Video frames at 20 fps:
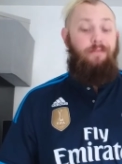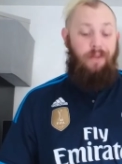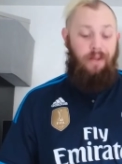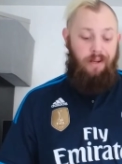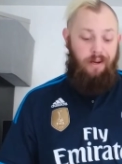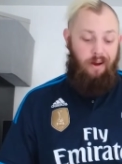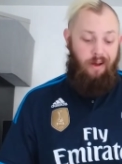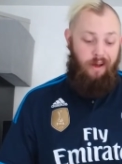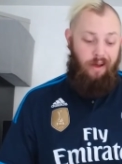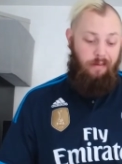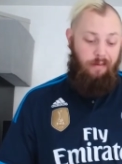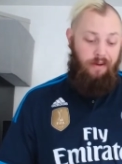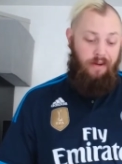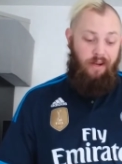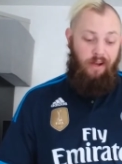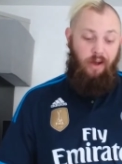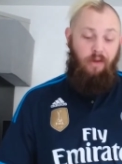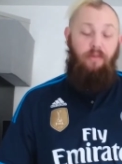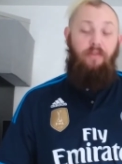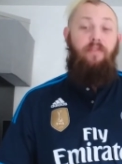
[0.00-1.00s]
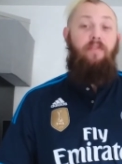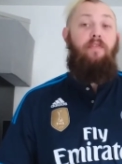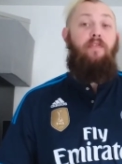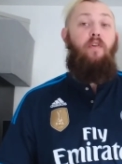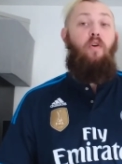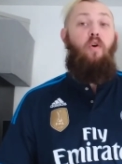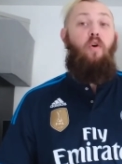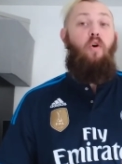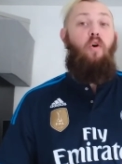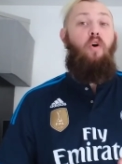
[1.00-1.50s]
and I'm going to go
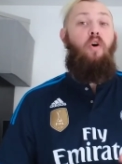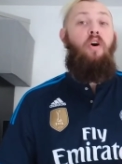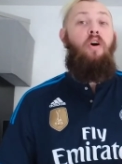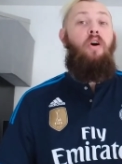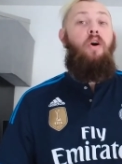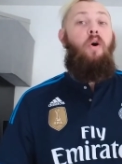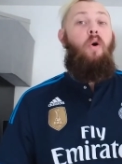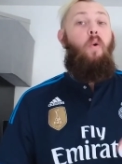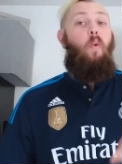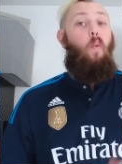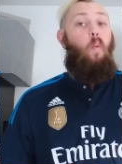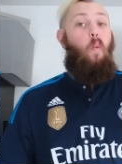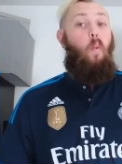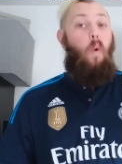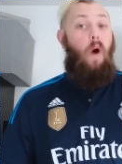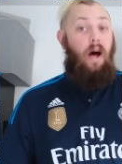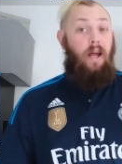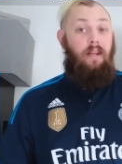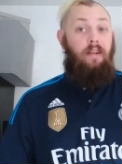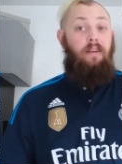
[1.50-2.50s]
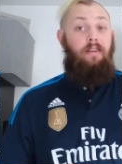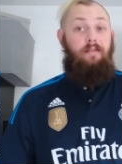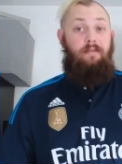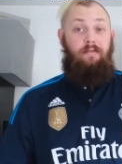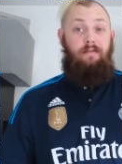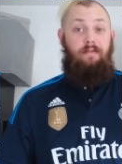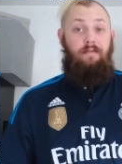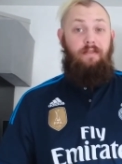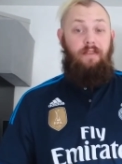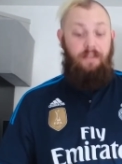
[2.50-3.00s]
4 1
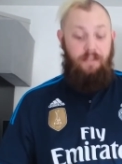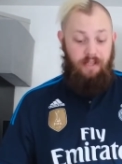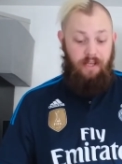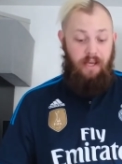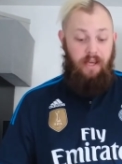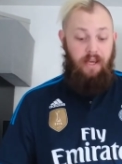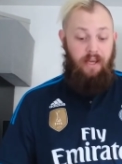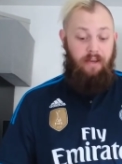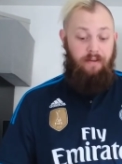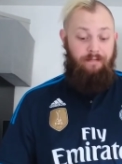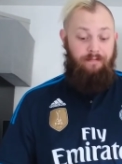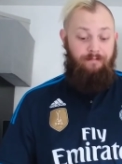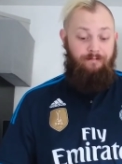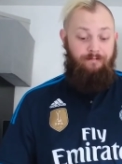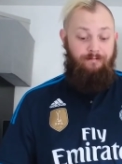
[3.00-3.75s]
City.